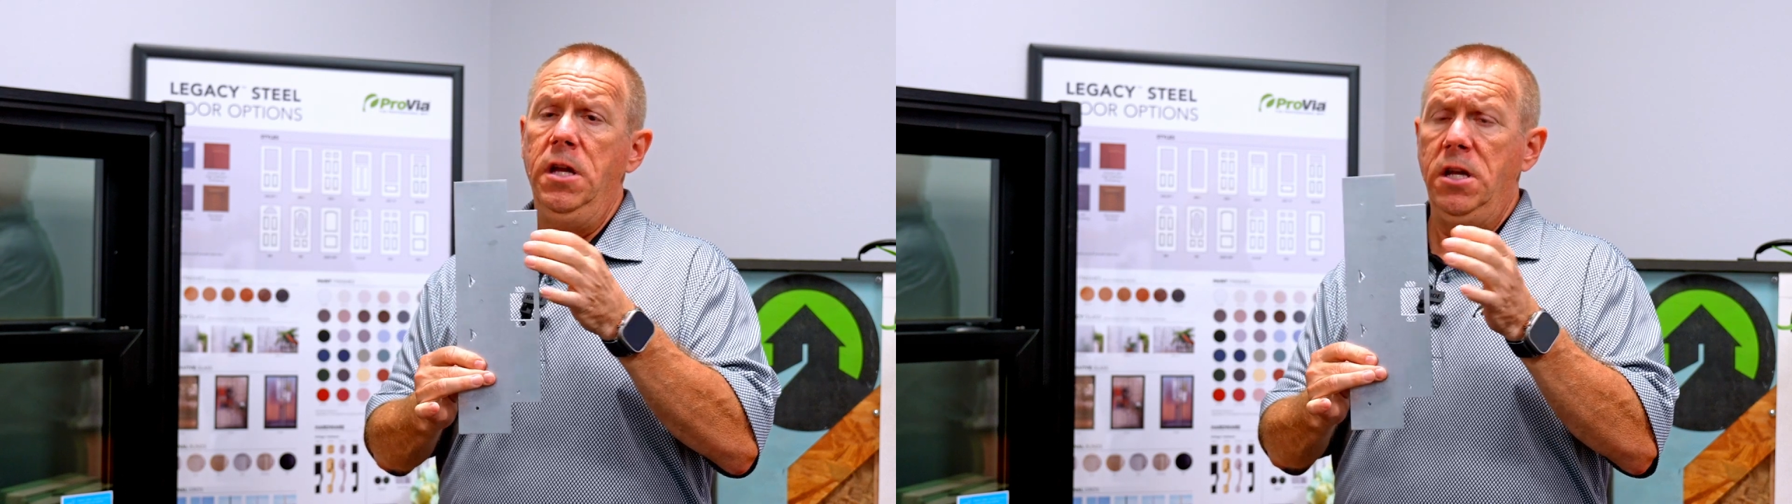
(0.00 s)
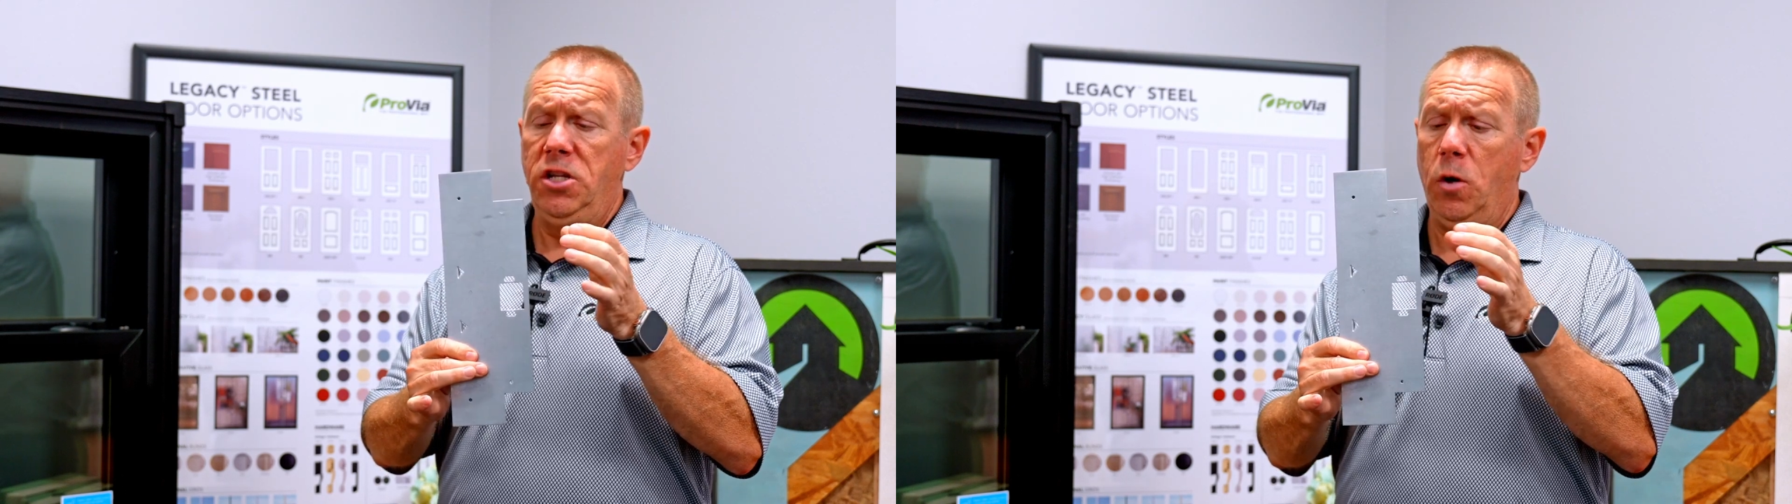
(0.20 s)

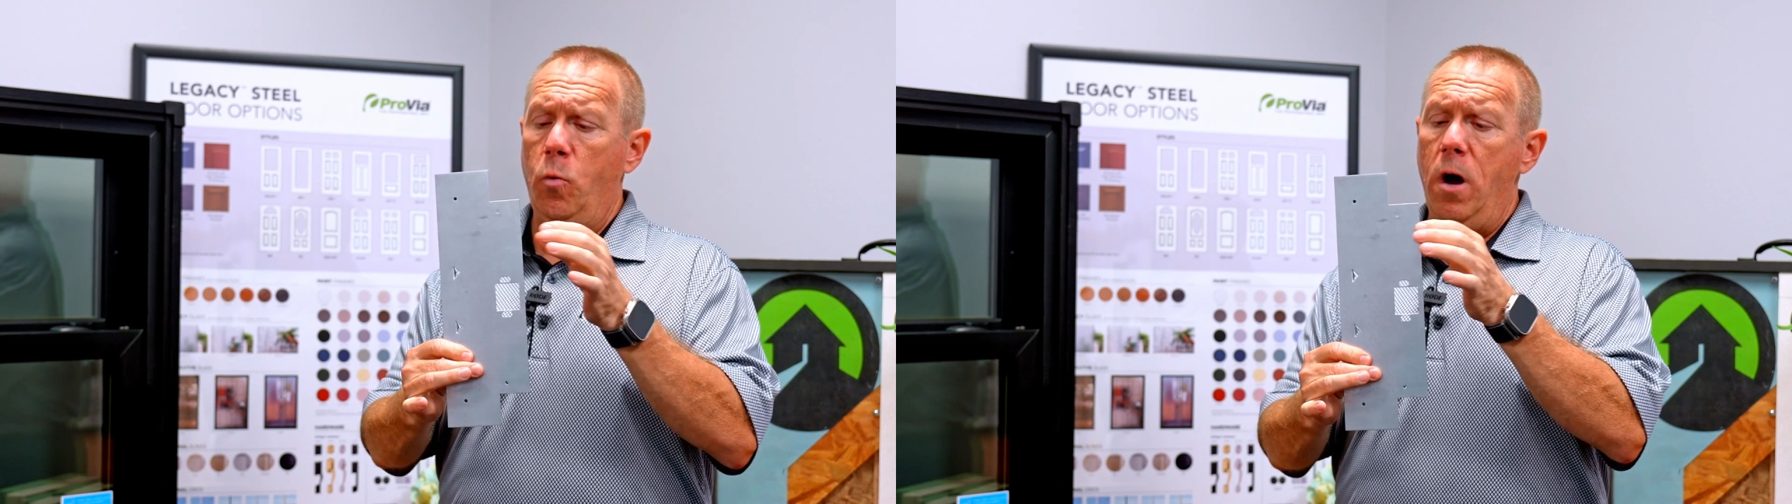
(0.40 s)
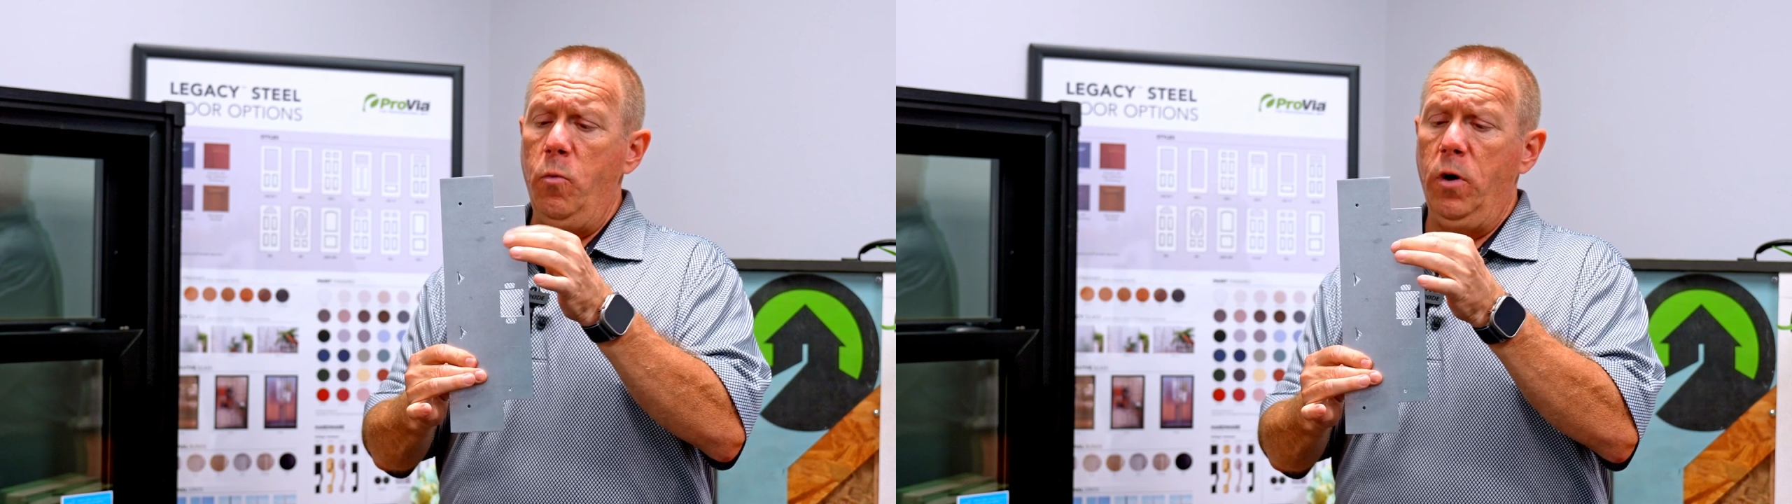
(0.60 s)
So
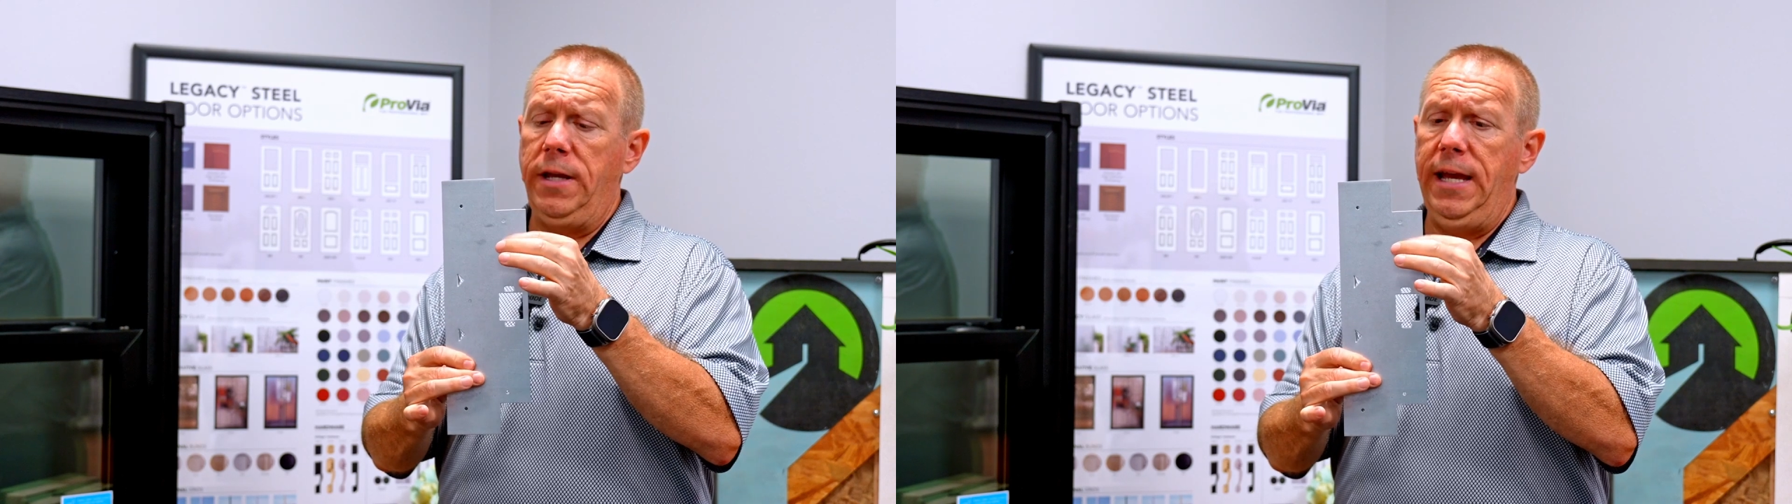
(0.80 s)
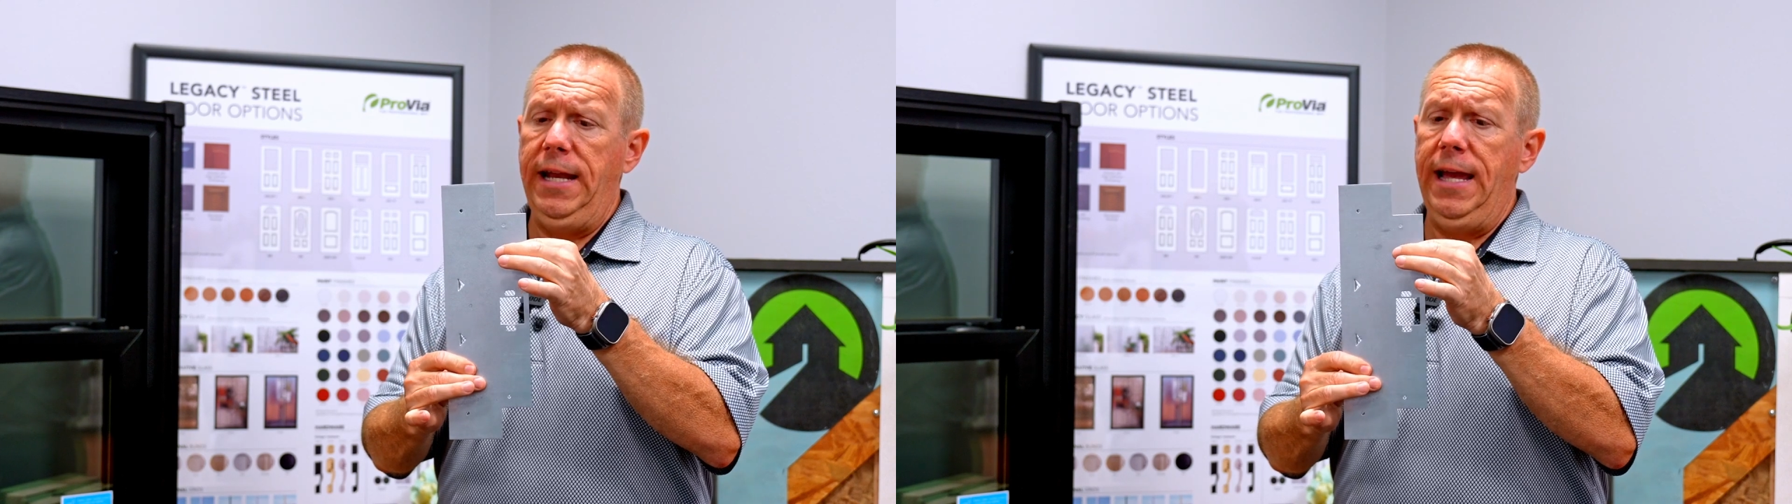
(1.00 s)
what we're
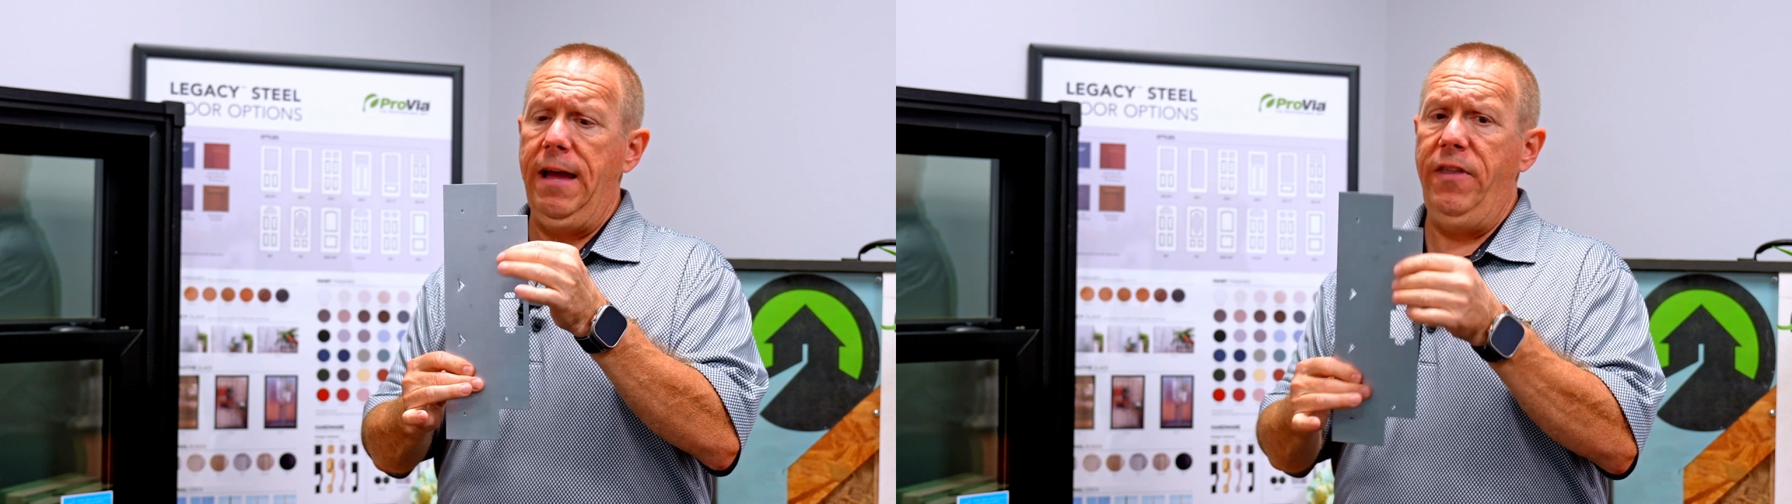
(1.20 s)
getting on